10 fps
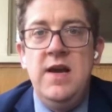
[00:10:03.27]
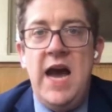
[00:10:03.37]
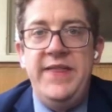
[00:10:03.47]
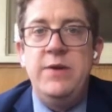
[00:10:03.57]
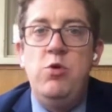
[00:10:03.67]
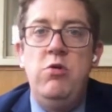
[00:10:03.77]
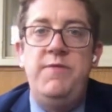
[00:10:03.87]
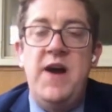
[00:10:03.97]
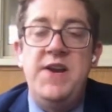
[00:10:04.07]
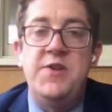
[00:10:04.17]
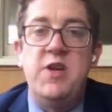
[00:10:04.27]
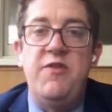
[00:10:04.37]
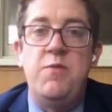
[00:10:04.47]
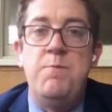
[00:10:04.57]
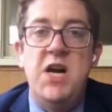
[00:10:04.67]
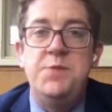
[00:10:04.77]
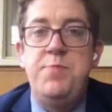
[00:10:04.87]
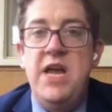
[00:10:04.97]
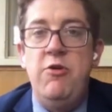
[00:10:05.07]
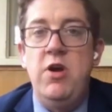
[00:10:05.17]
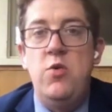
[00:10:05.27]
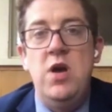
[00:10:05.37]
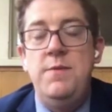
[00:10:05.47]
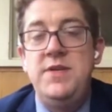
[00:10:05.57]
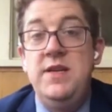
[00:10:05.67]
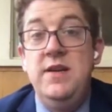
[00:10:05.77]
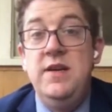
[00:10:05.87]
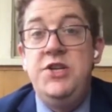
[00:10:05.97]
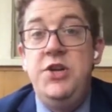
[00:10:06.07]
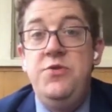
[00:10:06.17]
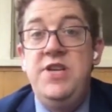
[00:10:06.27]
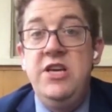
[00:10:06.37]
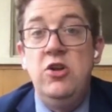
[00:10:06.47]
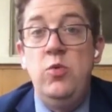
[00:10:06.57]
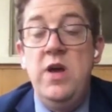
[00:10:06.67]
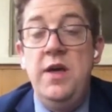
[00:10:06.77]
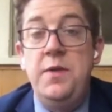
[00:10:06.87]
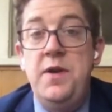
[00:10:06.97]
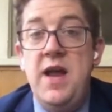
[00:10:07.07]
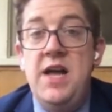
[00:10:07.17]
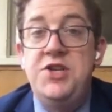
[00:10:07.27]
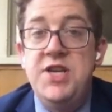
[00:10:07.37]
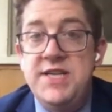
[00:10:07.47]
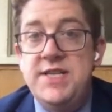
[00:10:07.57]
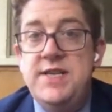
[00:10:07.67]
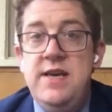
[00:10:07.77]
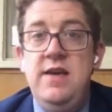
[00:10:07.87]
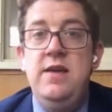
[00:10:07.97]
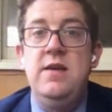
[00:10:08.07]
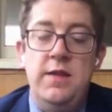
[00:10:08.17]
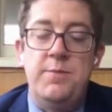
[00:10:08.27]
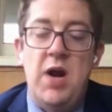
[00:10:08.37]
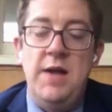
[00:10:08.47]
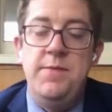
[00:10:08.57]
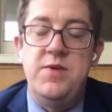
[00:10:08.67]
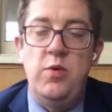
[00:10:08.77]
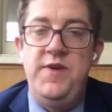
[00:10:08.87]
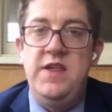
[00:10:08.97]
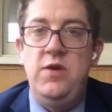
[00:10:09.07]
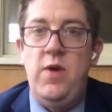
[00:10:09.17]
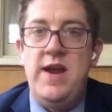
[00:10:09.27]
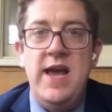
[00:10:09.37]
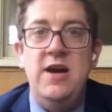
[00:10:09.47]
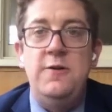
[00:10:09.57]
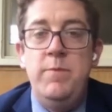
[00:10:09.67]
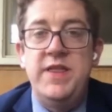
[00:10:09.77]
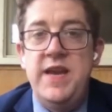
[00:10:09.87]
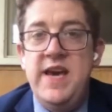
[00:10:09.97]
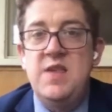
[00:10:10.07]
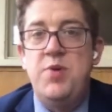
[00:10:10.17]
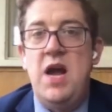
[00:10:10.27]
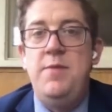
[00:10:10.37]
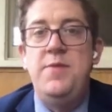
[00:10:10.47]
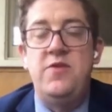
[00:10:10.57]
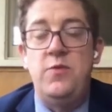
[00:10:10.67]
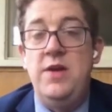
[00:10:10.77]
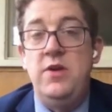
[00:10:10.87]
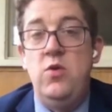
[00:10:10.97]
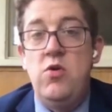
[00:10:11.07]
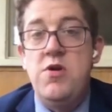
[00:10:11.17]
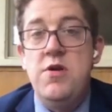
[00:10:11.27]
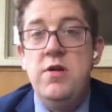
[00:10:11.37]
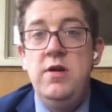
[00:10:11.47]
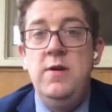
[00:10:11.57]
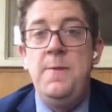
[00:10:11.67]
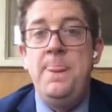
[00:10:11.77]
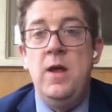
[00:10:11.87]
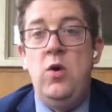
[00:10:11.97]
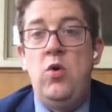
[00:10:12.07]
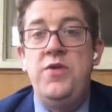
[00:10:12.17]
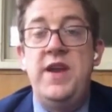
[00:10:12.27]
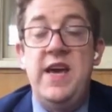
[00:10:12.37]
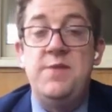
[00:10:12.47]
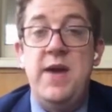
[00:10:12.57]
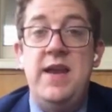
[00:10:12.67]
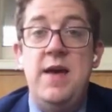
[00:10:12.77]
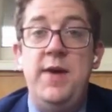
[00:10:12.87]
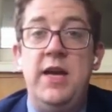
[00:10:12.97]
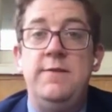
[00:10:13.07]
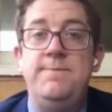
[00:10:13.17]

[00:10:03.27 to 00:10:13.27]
I think we would find ourselves much better equipped to deal with not just the problems that we're facing right now, but the next problem that's around the corner or the next pandemic.